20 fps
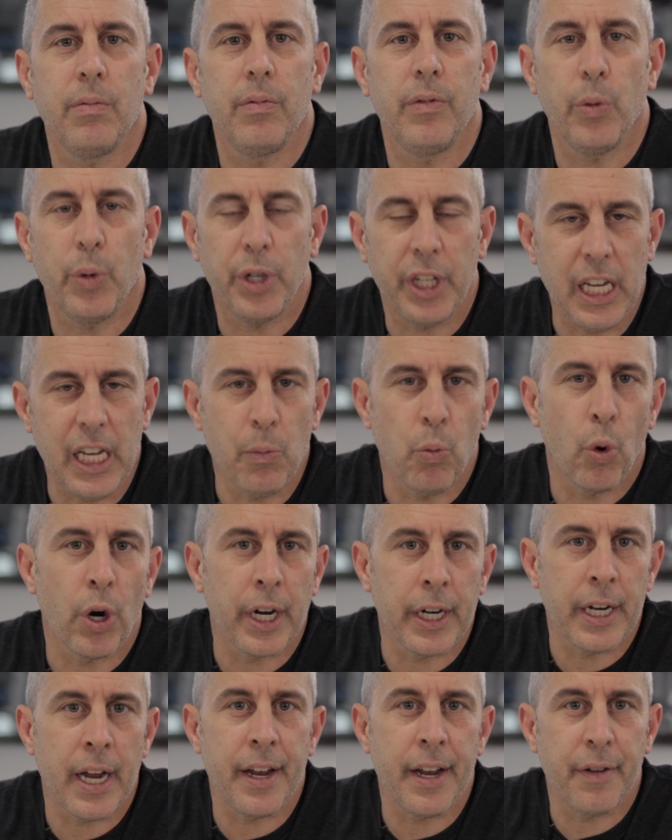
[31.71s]
You want to keep
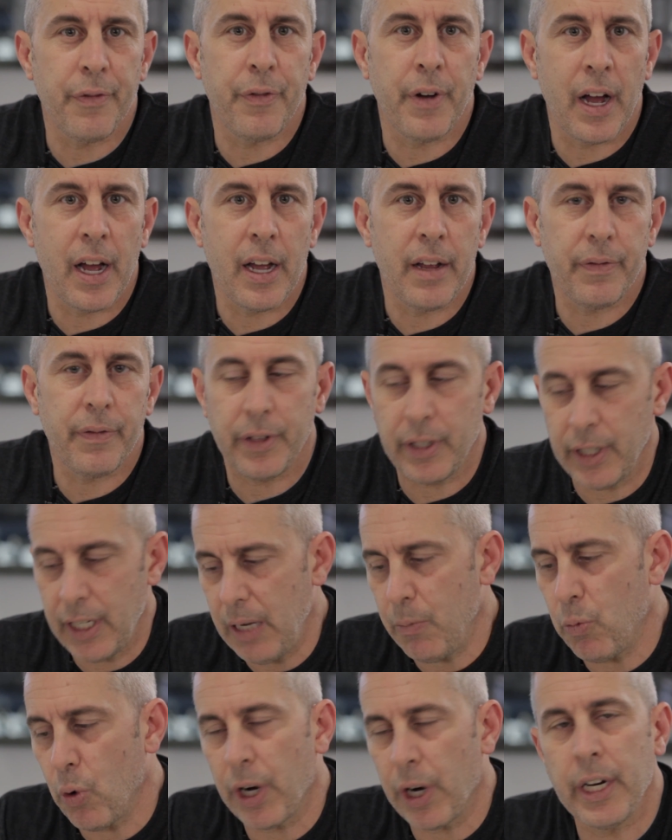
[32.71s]
working 9 to 5, then
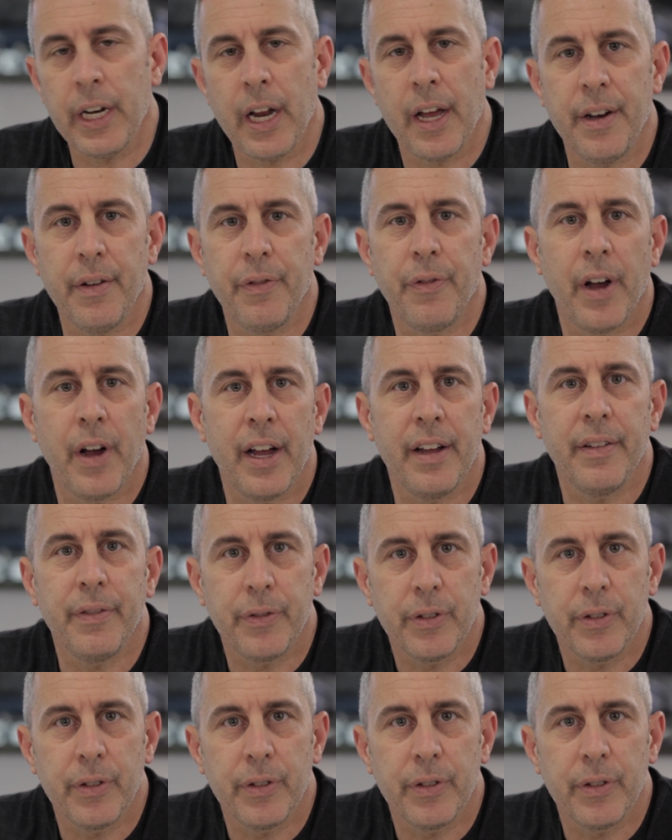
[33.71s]
keep working 9 to 5.